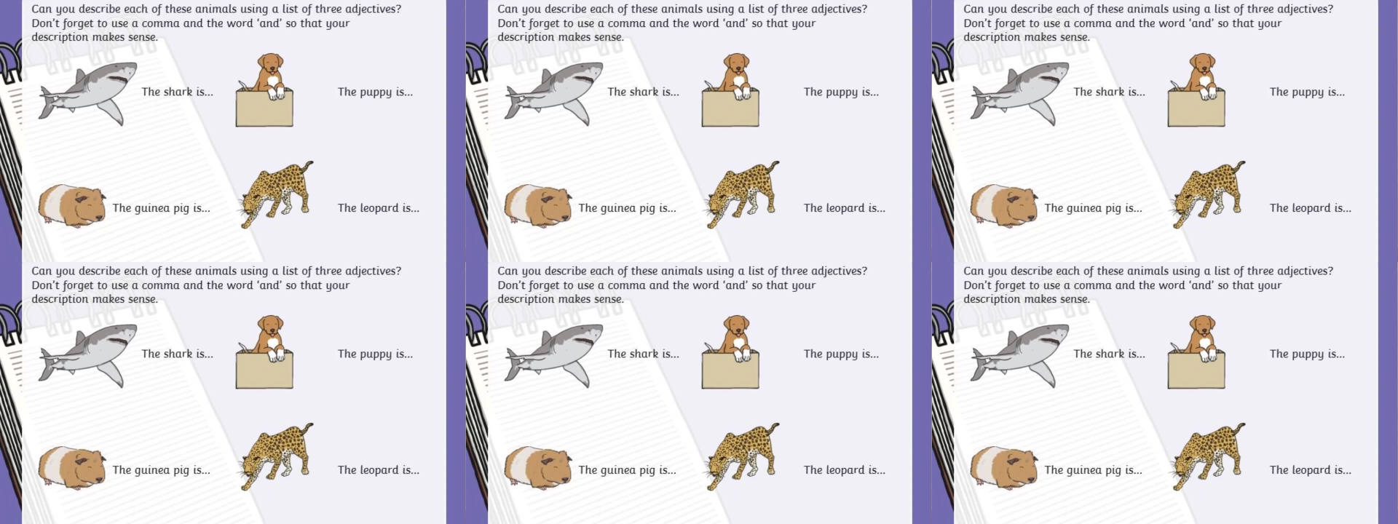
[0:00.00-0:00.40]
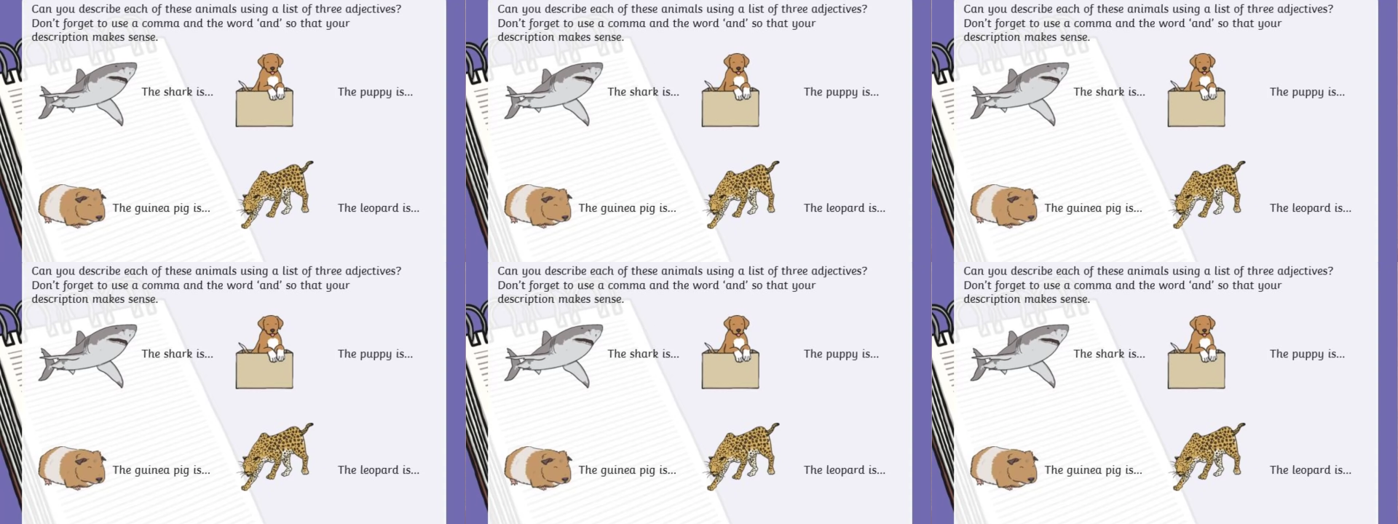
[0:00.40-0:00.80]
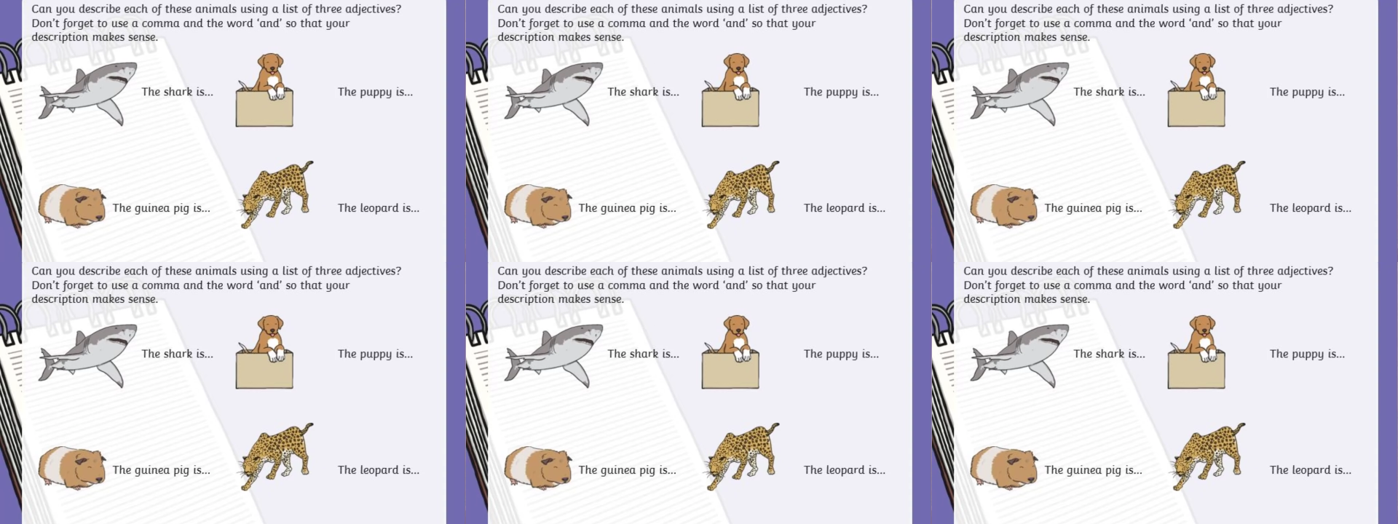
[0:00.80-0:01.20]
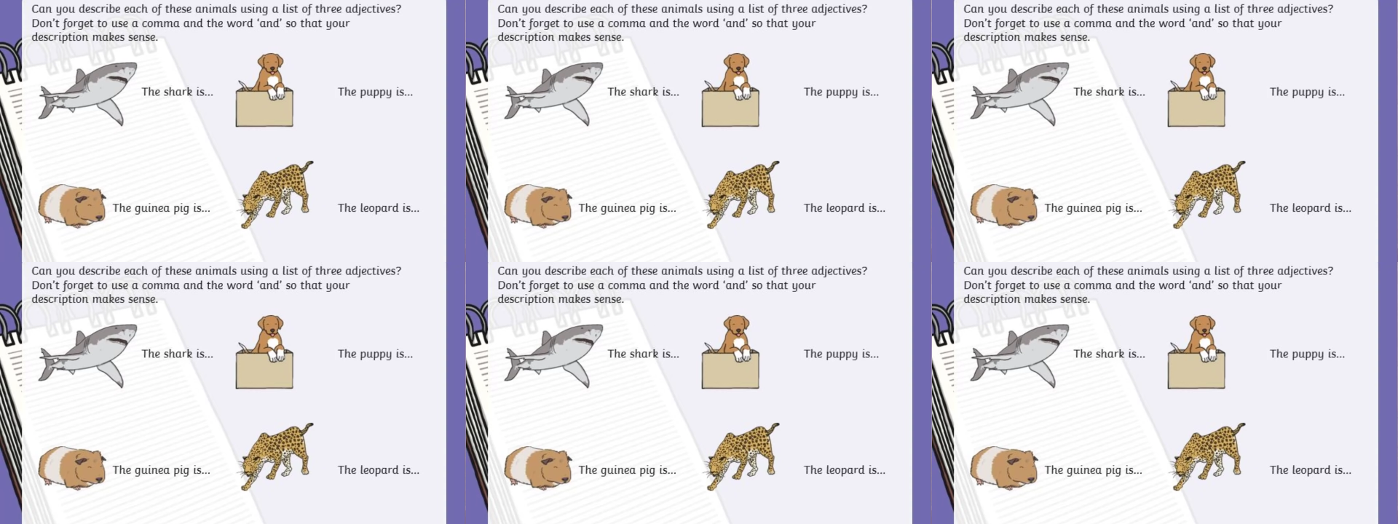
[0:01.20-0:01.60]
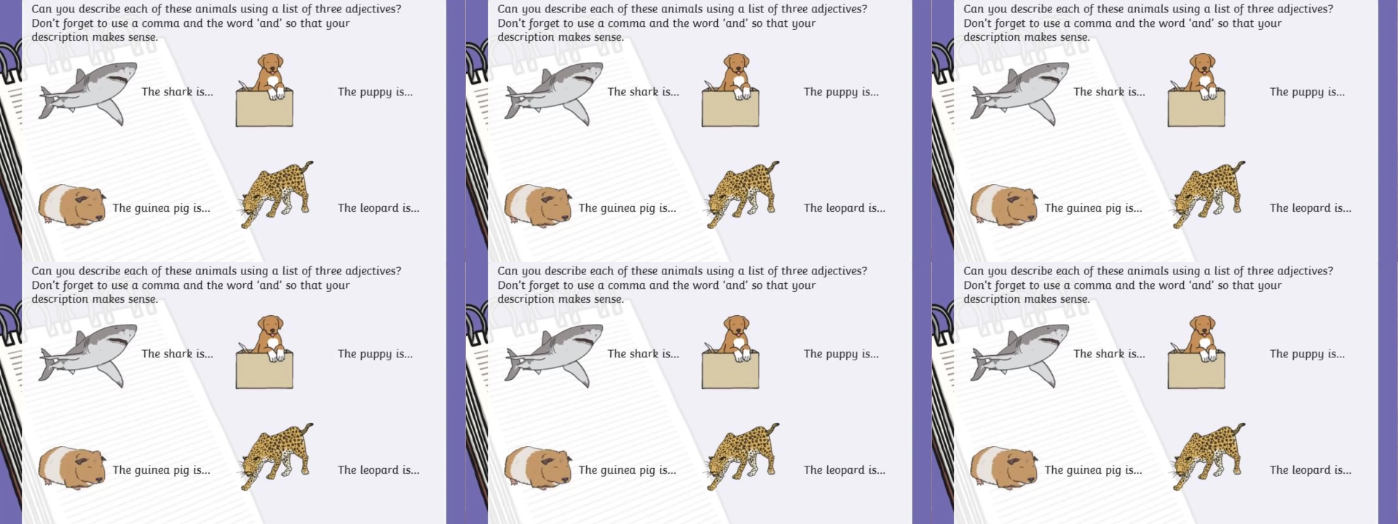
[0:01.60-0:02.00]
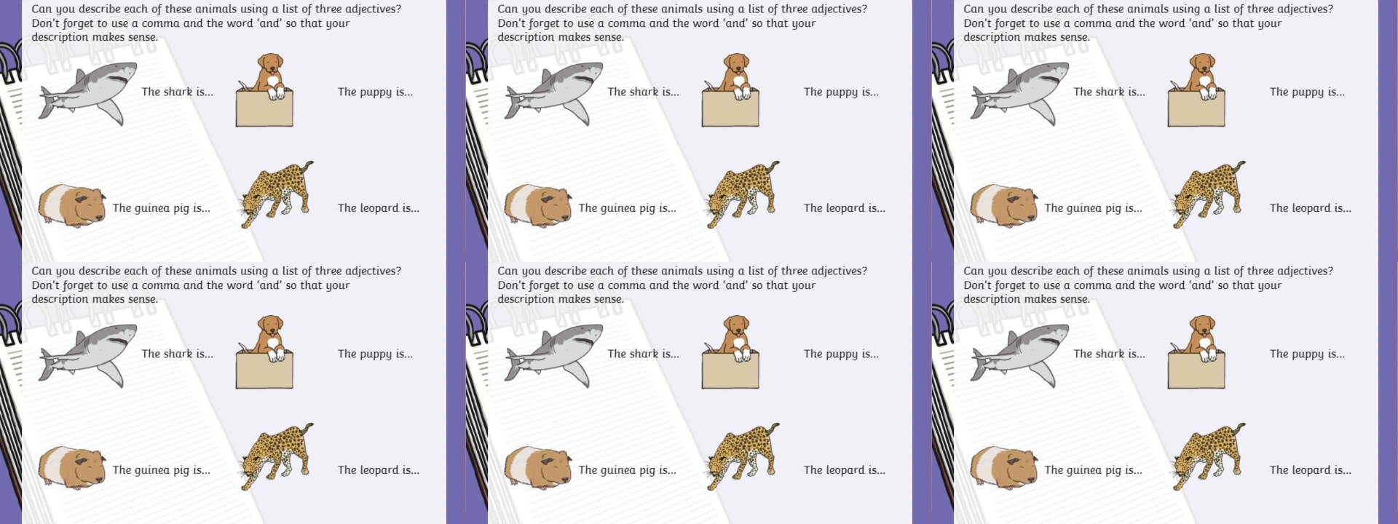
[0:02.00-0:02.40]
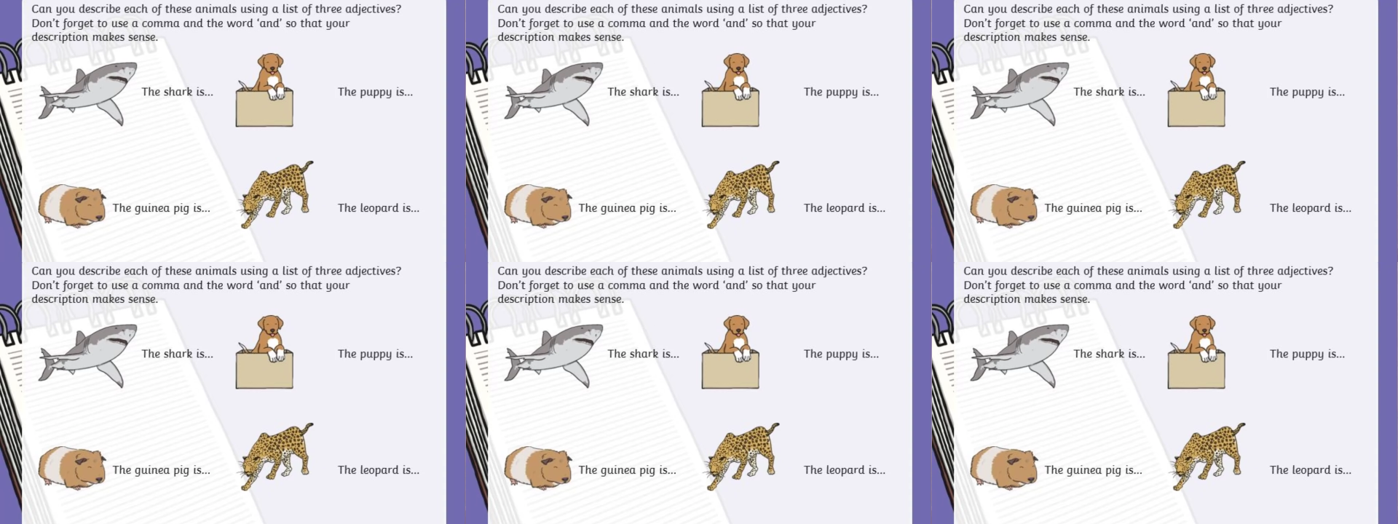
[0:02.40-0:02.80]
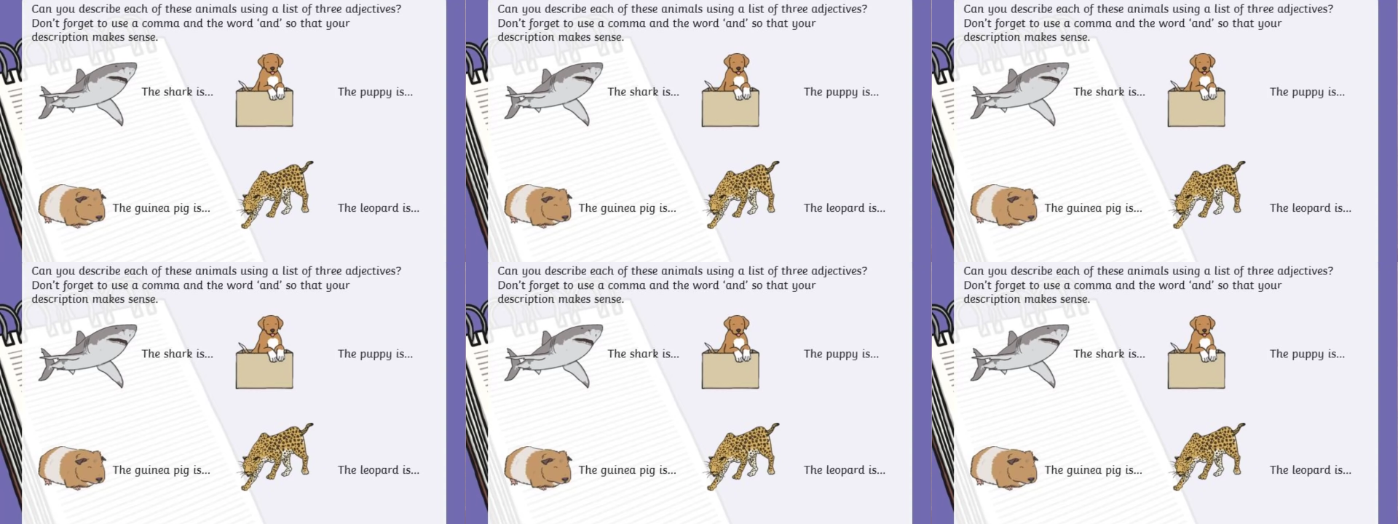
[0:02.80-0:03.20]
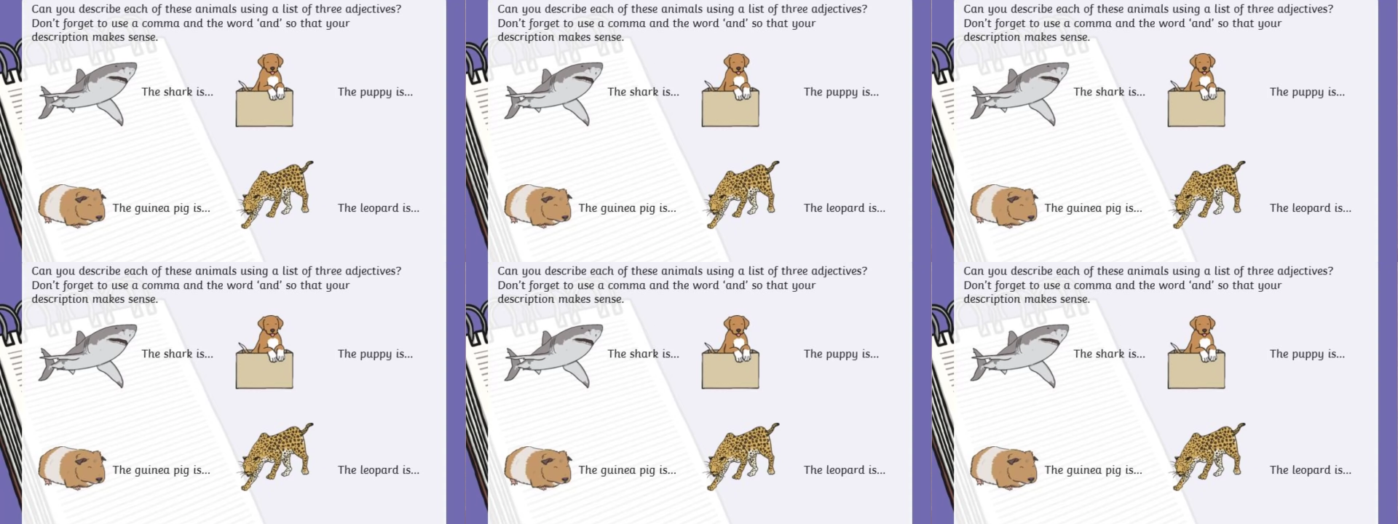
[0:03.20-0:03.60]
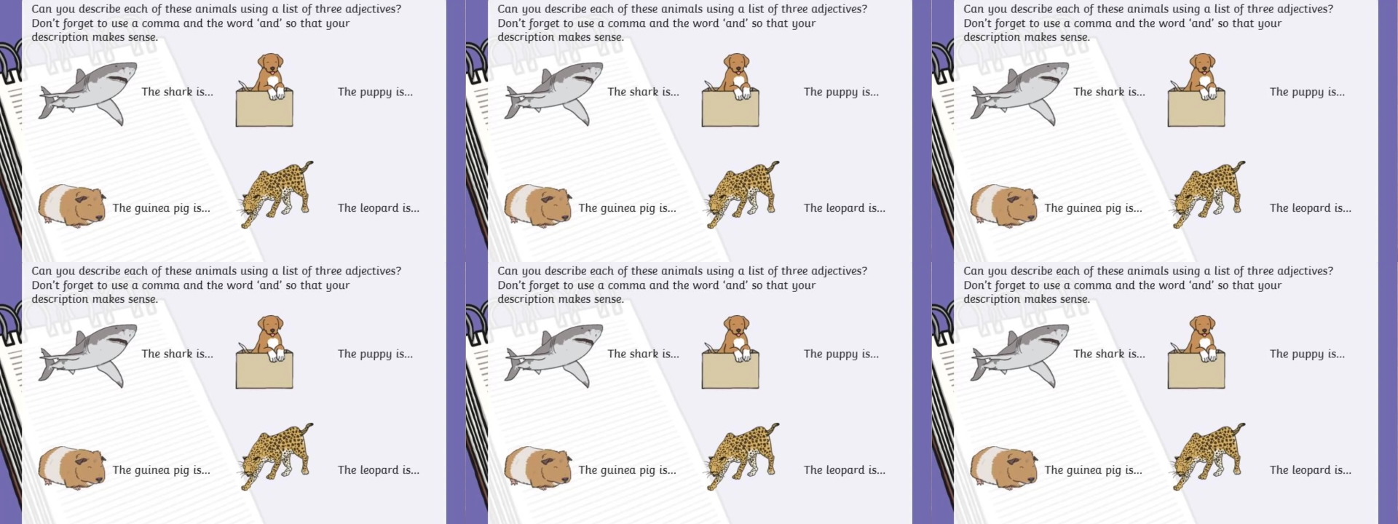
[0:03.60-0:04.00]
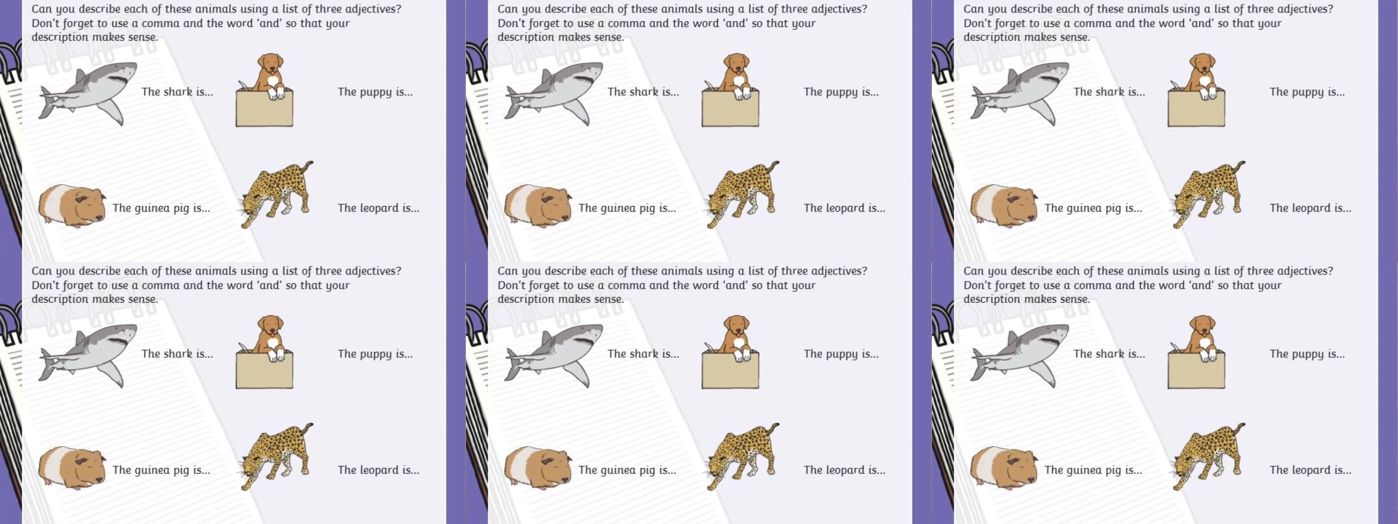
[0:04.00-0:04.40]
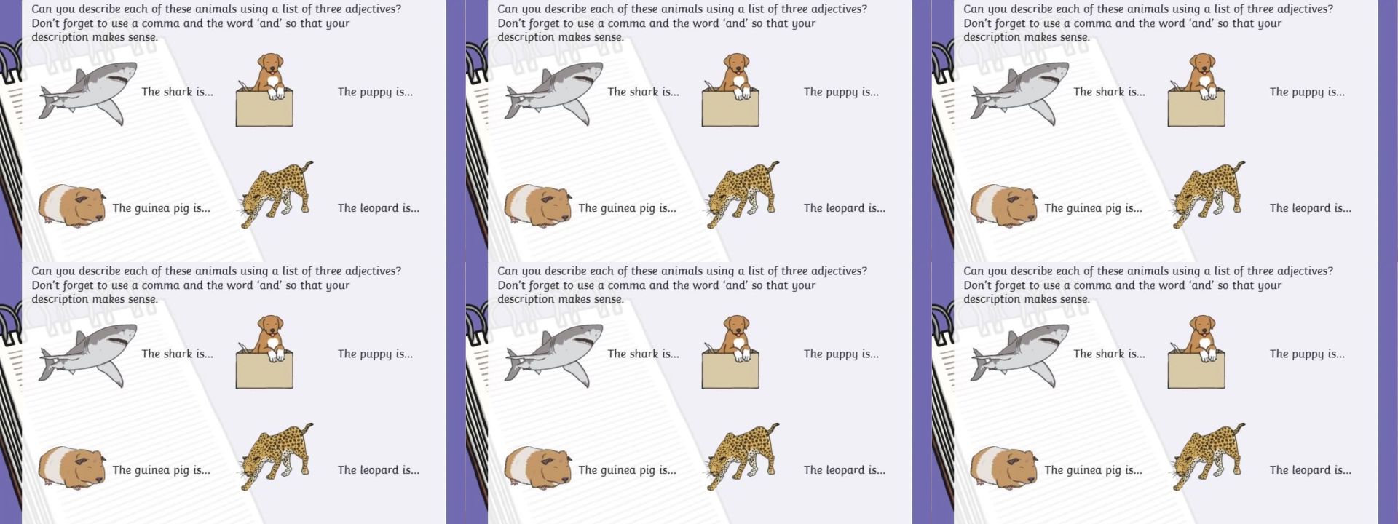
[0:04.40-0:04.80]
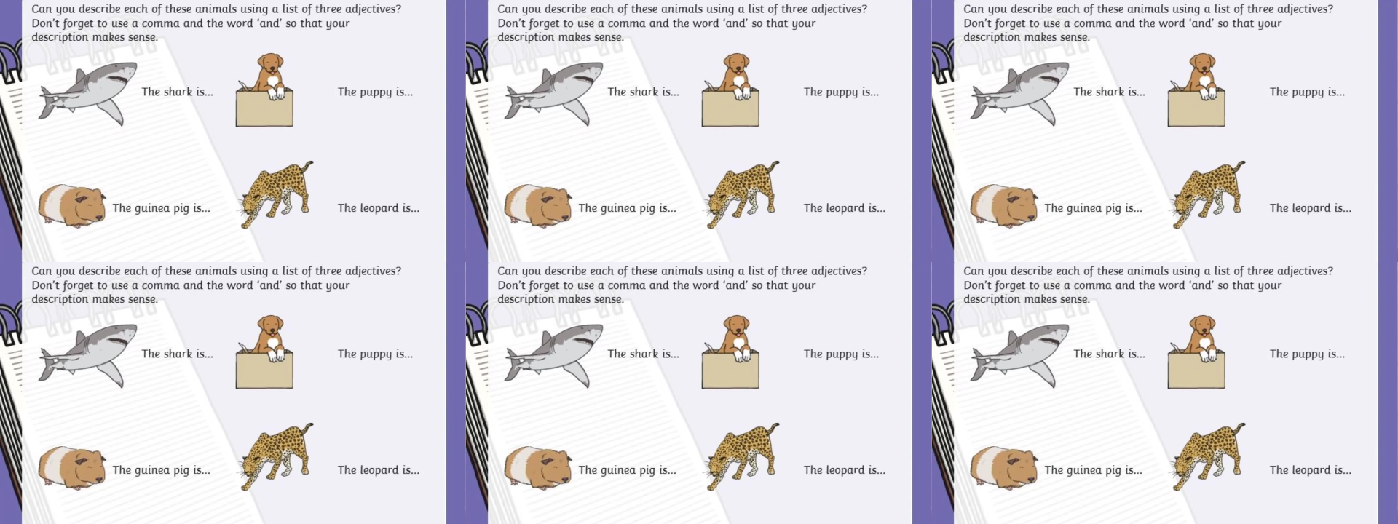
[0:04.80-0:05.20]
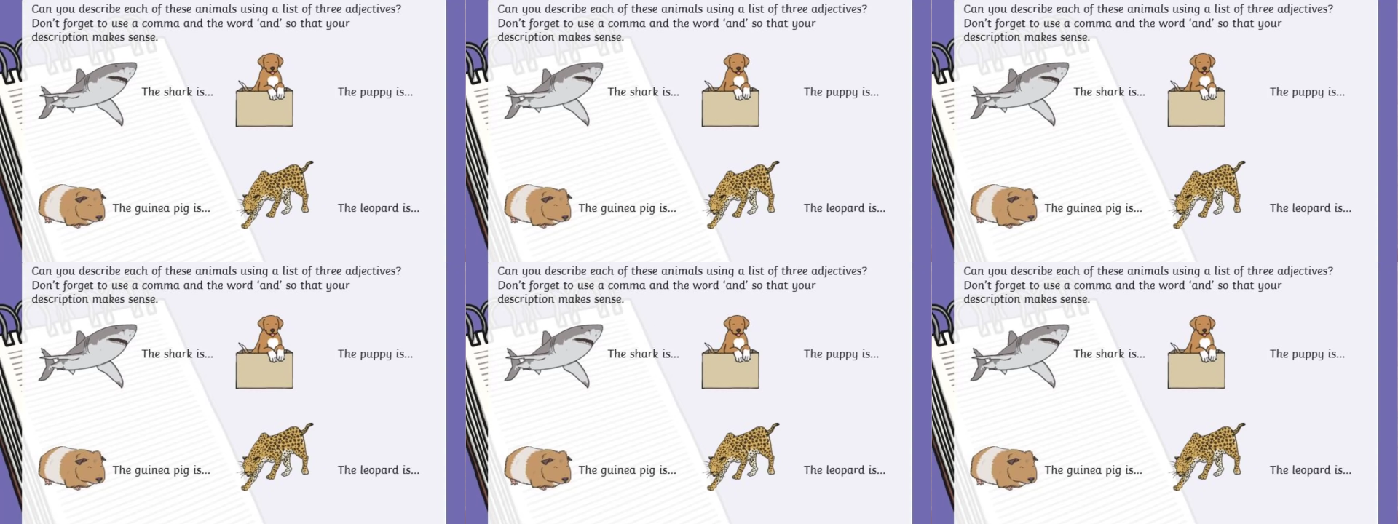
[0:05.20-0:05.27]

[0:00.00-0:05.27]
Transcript: (no speaker visible)